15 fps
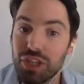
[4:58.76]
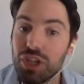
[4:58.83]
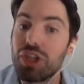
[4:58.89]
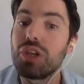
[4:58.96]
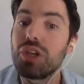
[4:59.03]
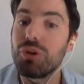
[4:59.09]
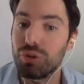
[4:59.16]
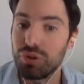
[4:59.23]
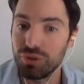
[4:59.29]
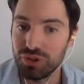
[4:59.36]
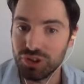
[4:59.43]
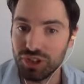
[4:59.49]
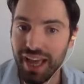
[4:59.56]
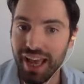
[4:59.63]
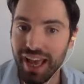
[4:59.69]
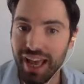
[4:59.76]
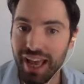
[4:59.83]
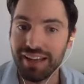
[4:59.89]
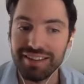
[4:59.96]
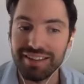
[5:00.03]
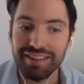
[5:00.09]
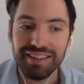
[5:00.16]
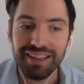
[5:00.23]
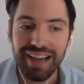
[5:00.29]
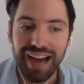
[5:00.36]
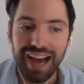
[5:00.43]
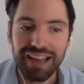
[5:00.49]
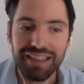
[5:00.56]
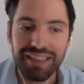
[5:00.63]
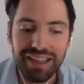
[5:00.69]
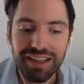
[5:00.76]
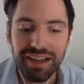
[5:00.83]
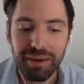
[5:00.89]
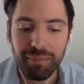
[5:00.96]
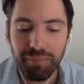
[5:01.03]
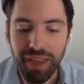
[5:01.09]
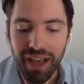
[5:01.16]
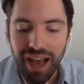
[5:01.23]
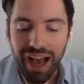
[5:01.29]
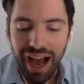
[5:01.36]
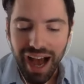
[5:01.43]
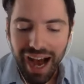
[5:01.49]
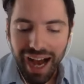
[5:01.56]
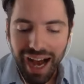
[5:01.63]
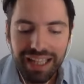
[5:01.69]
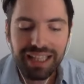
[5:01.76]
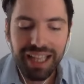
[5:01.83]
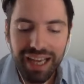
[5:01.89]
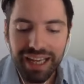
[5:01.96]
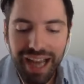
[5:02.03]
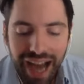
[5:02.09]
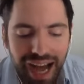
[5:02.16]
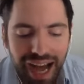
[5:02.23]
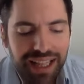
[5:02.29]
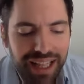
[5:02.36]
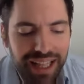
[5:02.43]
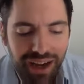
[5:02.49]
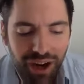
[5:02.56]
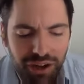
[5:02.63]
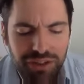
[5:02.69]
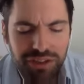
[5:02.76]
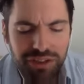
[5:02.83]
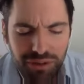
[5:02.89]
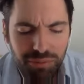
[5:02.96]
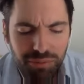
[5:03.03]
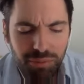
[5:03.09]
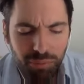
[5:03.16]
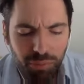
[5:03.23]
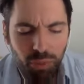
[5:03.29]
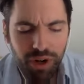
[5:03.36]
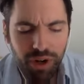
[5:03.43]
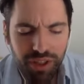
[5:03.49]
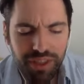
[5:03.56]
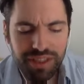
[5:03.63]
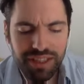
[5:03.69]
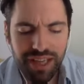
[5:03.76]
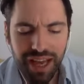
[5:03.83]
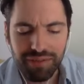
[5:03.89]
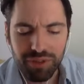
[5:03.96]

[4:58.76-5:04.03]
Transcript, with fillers: huge. And I think um, I like, I like also, one of the things I have